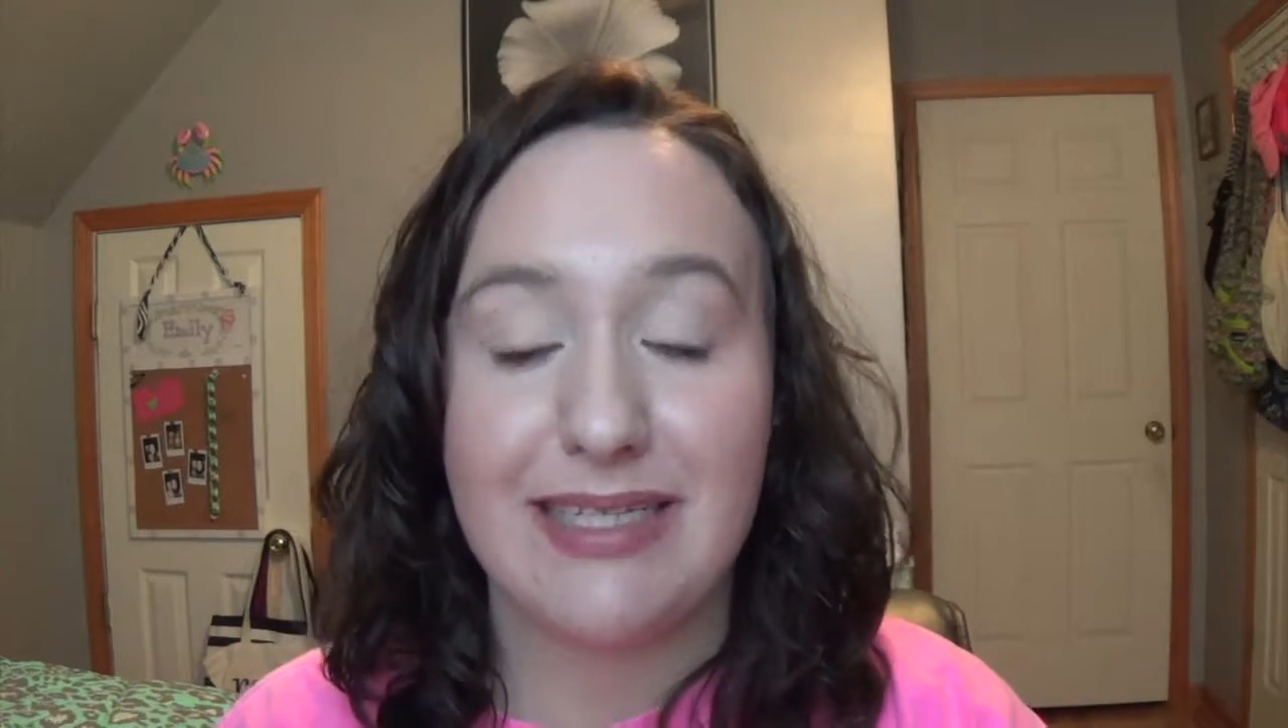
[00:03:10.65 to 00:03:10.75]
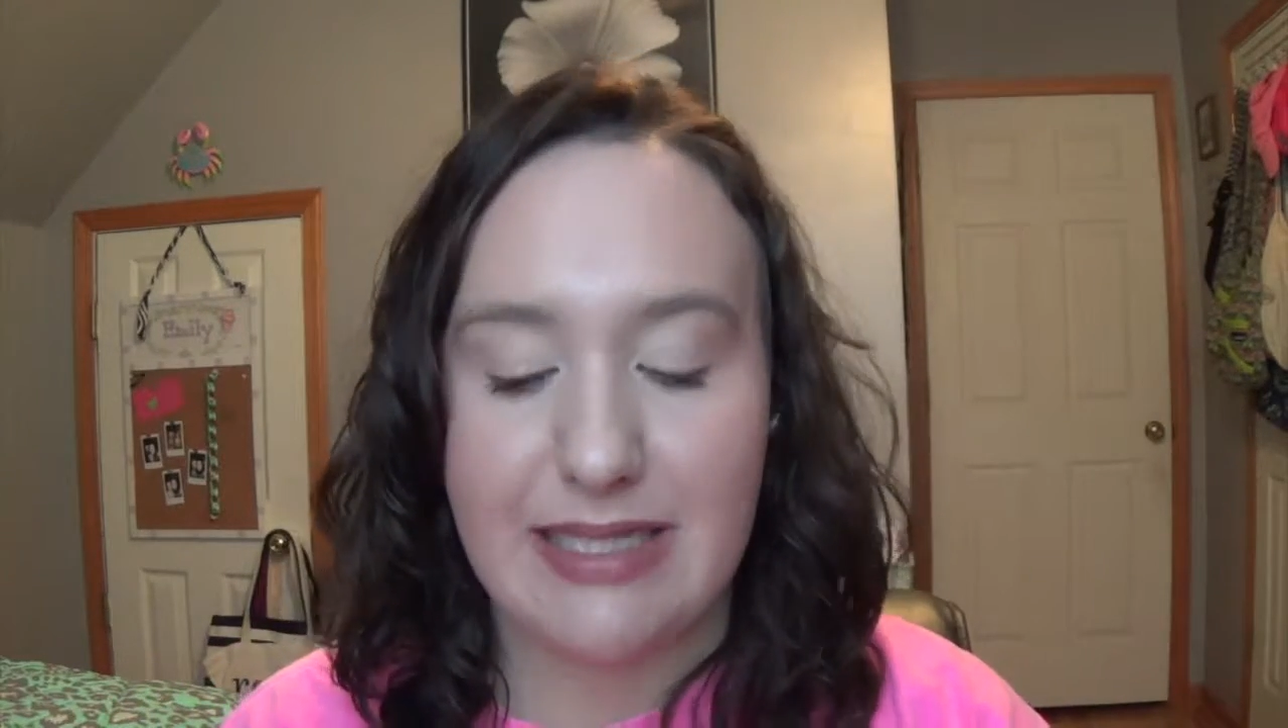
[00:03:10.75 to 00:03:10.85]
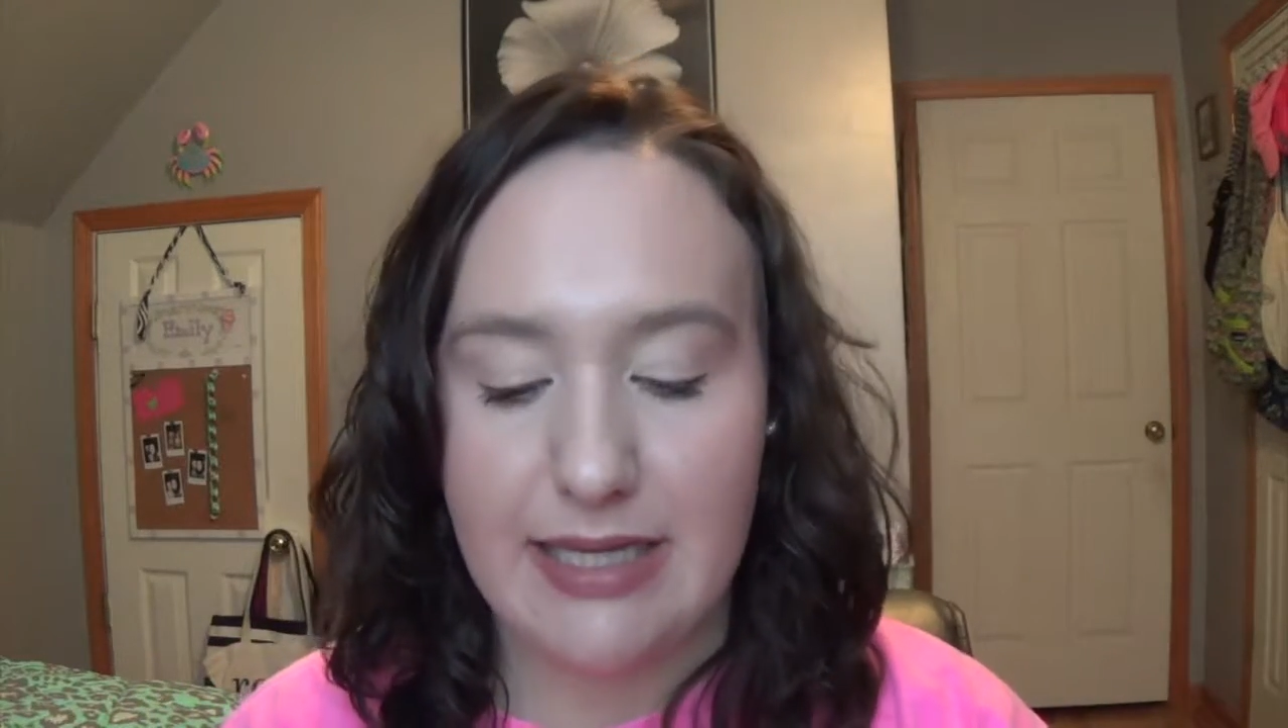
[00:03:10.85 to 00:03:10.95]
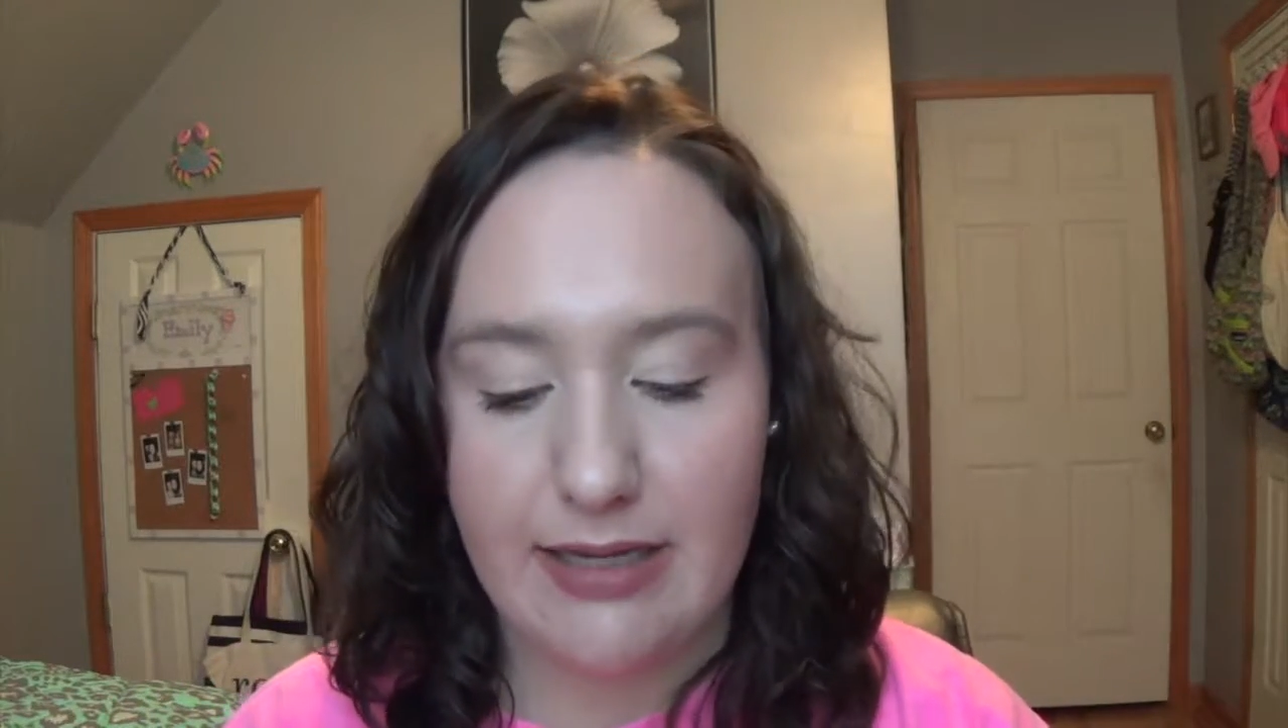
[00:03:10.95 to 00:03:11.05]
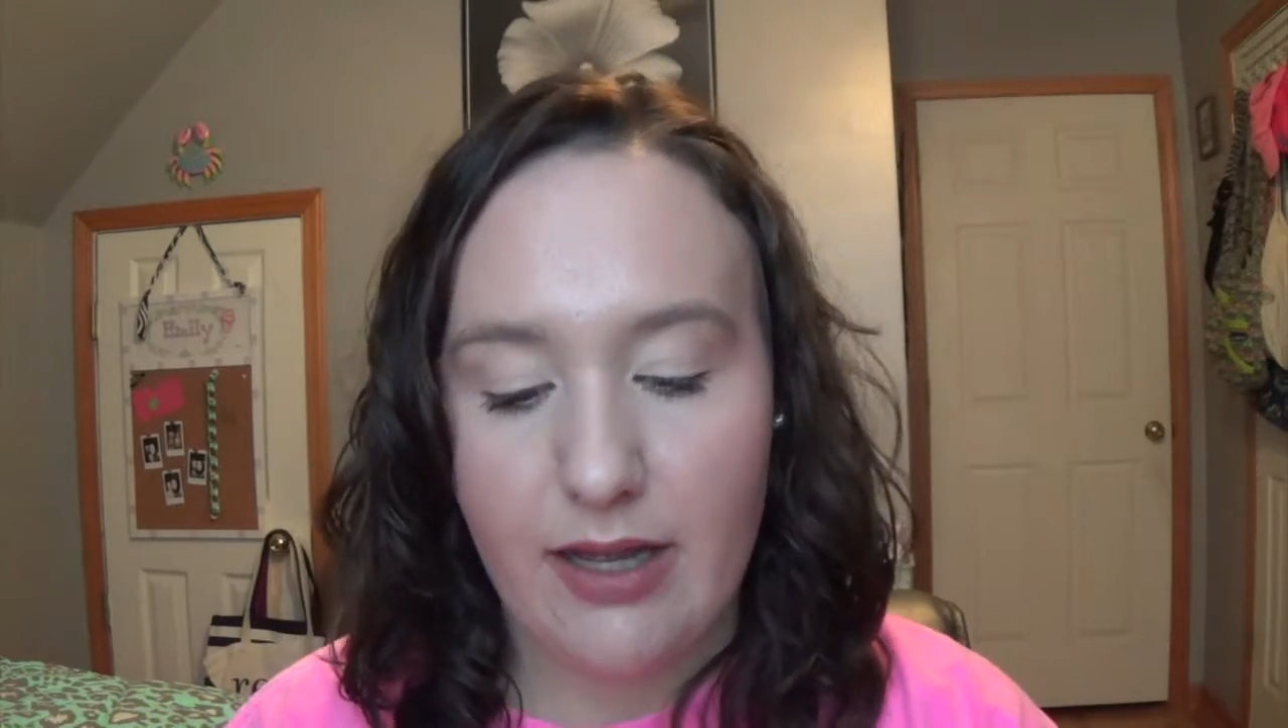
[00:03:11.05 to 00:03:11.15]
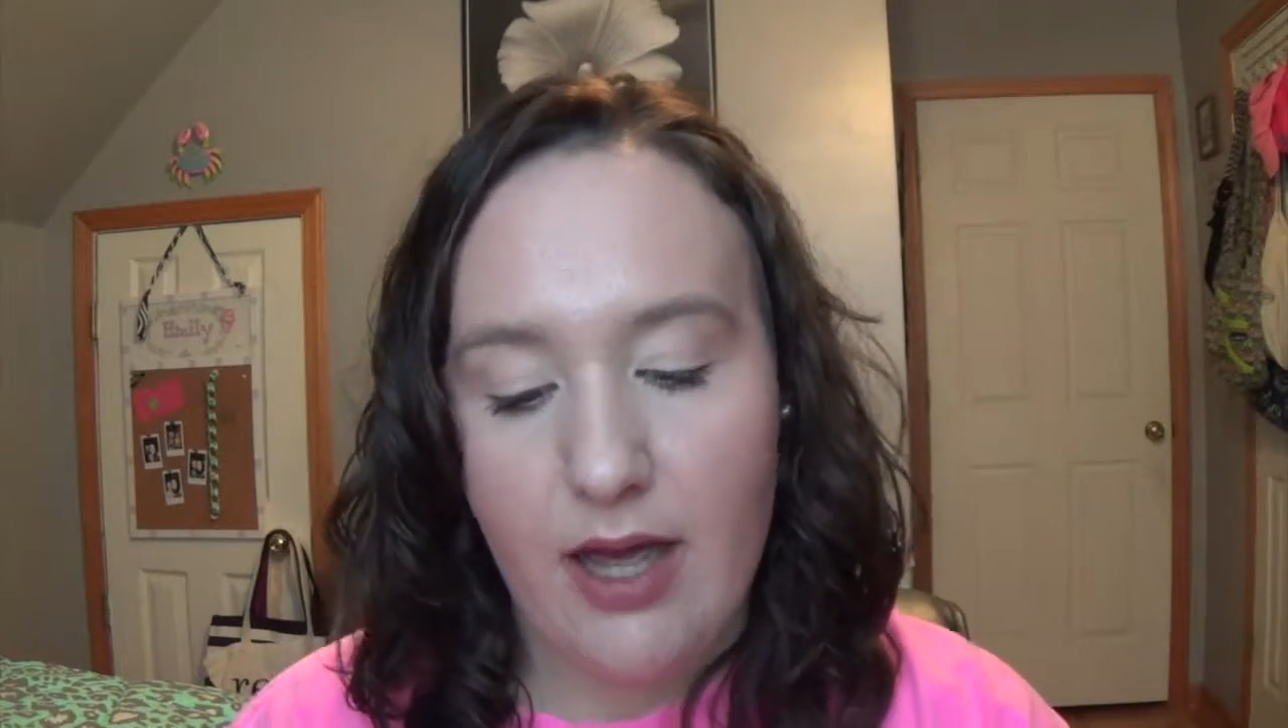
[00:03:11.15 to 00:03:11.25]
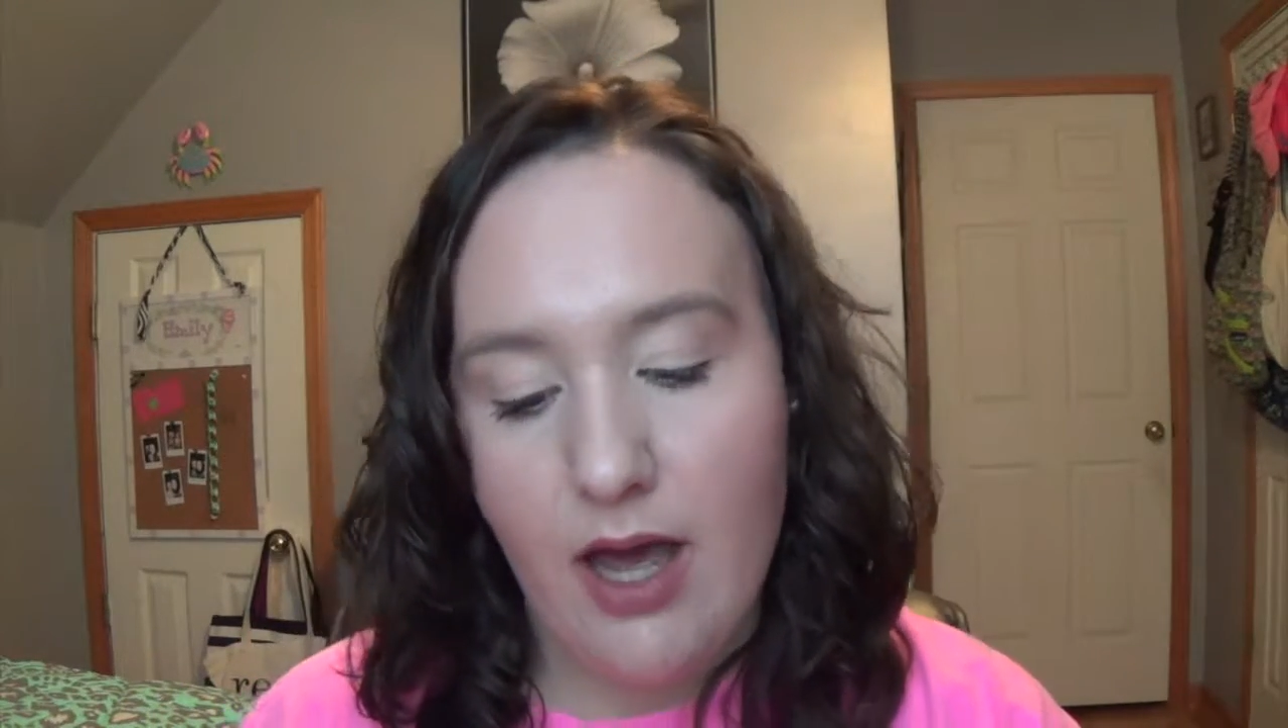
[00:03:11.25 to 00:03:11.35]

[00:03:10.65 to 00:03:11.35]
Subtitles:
my skin.